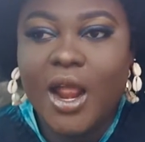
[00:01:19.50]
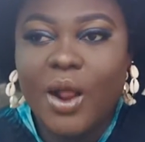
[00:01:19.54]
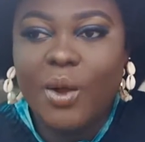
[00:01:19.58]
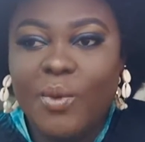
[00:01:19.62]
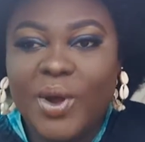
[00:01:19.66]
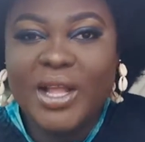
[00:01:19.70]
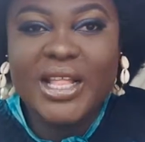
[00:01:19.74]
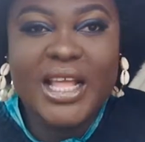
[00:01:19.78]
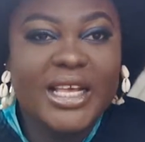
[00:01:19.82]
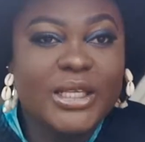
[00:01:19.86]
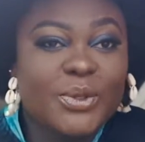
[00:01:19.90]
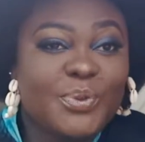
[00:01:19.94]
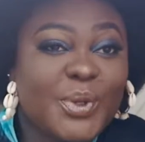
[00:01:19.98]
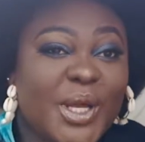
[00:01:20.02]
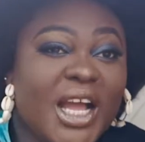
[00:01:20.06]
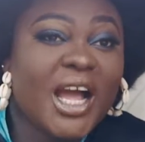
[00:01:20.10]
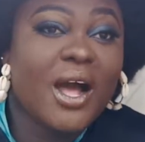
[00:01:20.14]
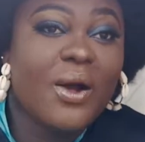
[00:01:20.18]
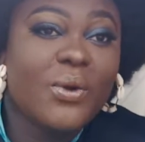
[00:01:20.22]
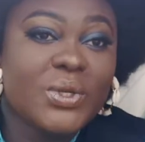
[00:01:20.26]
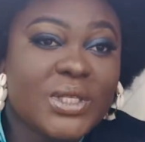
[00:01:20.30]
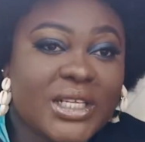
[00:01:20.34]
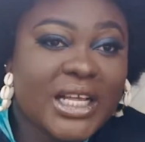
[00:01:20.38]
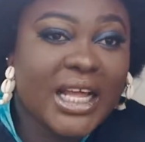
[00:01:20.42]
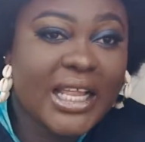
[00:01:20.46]
When I speak
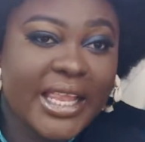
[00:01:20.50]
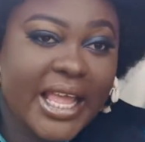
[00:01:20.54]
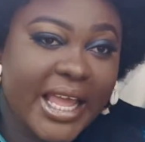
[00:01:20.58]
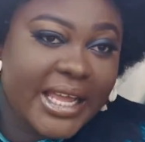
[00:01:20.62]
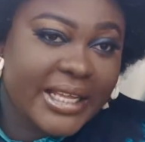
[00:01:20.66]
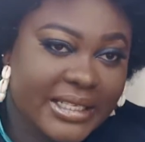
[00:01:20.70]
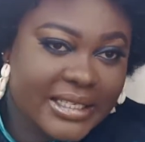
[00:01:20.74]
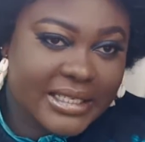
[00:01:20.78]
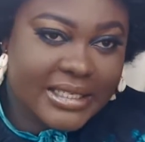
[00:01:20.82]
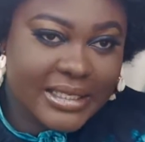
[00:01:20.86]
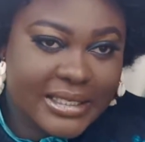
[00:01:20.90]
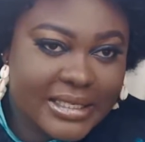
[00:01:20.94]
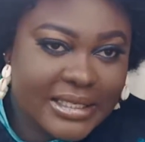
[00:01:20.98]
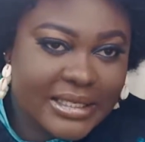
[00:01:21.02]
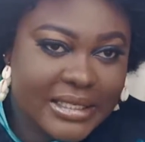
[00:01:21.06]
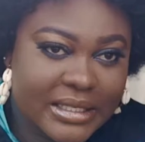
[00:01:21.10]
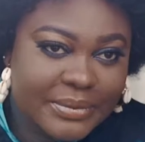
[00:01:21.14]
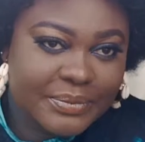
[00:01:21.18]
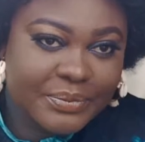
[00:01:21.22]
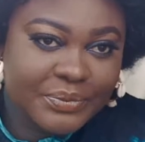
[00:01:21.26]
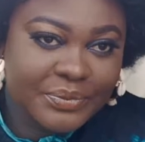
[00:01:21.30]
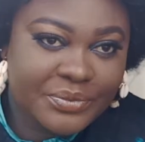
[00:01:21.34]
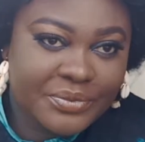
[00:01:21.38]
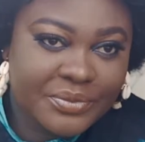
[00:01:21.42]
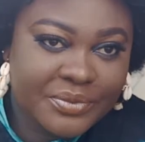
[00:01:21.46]
Hausa like
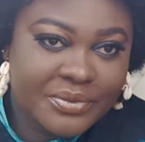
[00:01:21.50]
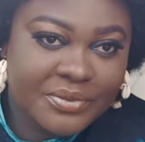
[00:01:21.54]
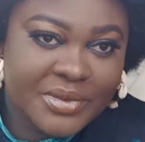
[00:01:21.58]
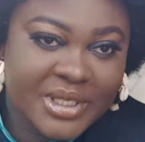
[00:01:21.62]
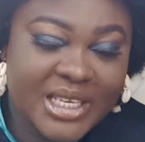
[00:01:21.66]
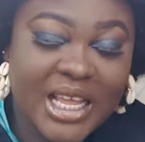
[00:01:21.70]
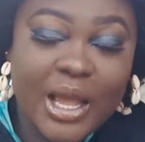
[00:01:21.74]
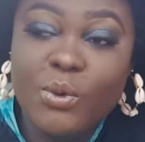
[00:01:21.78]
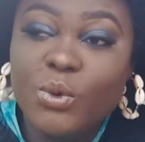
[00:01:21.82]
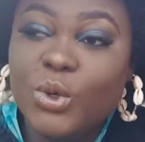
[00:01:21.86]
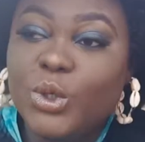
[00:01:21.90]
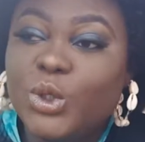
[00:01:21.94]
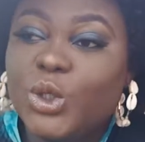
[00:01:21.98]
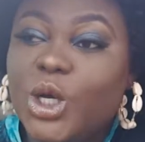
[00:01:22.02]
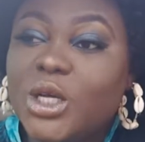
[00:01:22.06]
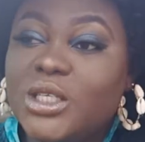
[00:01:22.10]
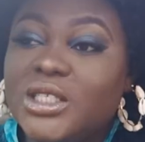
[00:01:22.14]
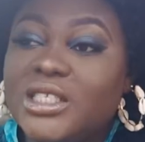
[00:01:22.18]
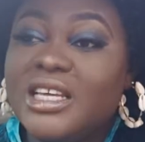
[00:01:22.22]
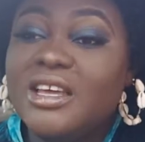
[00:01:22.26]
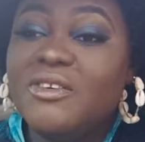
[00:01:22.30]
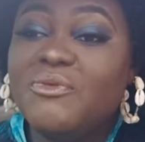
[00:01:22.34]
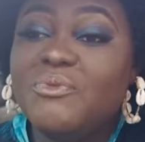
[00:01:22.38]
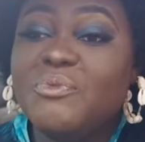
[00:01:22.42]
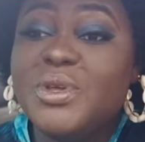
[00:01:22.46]
this, they will
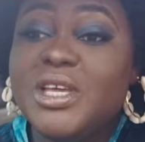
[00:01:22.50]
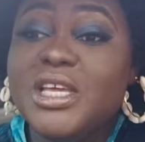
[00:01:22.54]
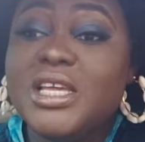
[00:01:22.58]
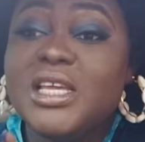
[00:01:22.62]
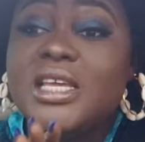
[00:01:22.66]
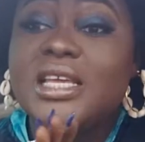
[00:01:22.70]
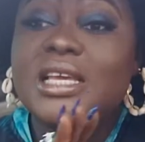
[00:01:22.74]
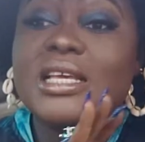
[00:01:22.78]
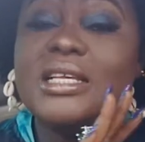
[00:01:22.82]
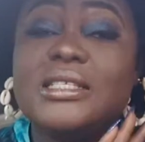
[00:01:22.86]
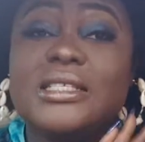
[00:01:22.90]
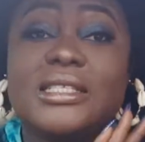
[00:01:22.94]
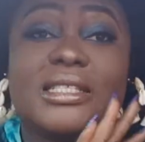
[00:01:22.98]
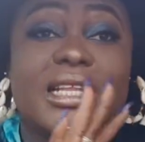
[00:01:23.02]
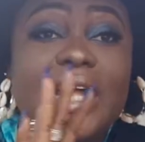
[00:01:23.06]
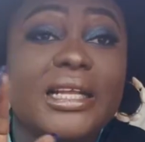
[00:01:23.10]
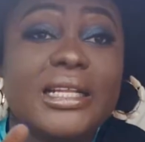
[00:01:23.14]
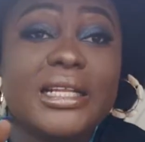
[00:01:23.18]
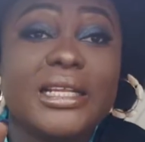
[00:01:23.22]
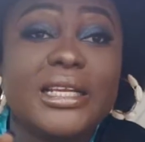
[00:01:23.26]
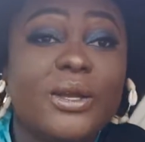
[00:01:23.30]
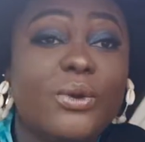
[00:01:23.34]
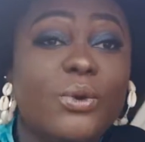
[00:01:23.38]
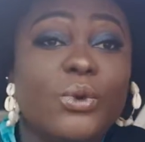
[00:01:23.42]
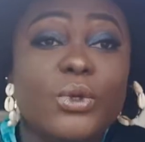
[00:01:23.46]
just give me
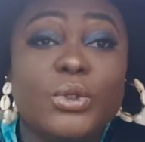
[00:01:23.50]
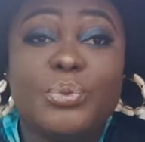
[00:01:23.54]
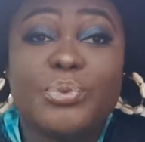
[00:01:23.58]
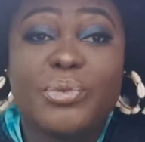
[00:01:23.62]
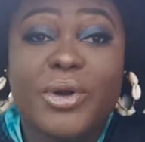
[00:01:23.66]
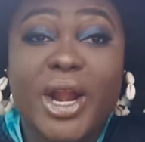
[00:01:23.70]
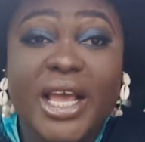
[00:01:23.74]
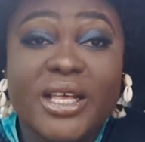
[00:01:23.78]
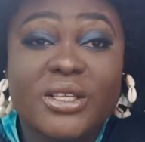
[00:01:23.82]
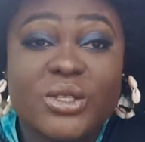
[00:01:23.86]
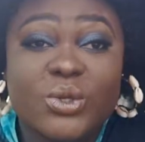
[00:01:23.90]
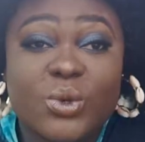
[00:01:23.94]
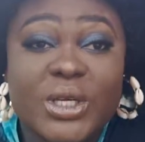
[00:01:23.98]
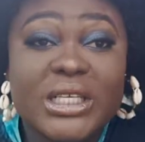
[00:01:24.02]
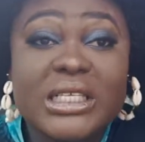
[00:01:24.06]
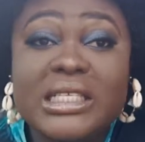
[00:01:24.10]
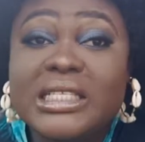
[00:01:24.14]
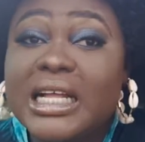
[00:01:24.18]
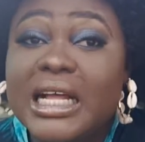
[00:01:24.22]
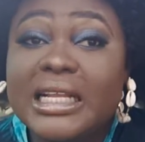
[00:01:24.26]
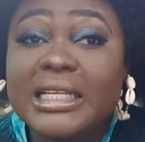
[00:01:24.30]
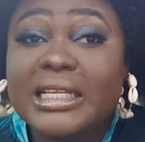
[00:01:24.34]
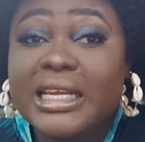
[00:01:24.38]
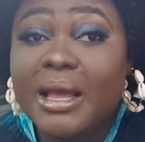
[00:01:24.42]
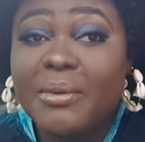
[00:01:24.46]
instantly good price, or
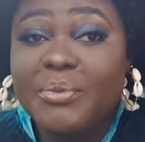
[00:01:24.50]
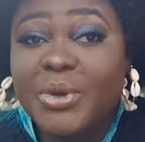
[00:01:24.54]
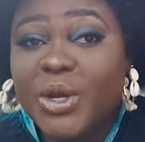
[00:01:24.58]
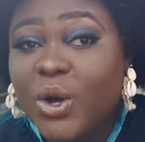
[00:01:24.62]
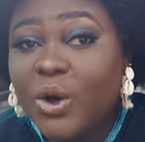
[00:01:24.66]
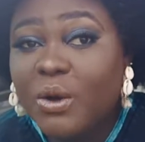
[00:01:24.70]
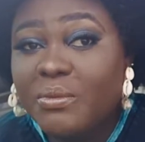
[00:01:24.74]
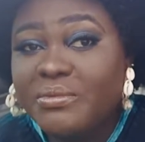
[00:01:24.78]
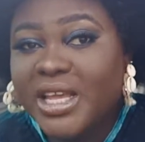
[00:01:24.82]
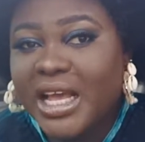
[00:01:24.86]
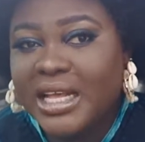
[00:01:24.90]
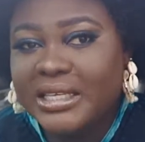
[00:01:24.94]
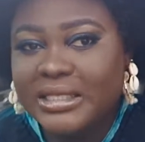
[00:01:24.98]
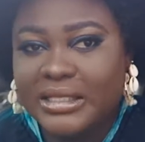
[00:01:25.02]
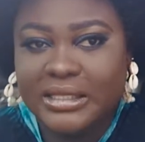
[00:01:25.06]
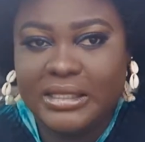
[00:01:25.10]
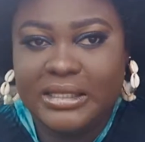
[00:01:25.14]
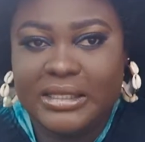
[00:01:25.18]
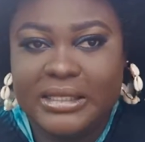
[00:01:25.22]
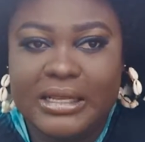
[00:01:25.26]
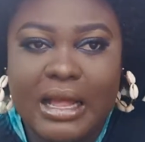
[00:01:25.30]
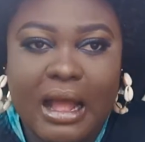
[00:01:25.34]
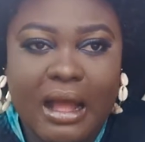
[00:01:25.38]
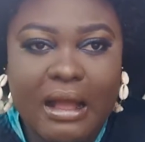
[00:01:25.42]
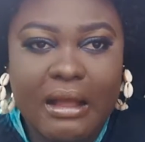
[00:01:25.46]
instantly I become their
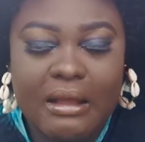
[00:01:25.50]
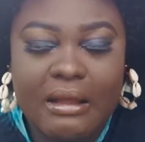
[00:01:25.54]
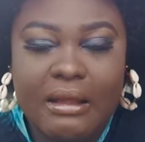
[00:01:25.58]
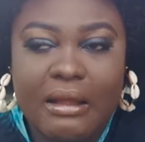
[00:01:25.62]
sister.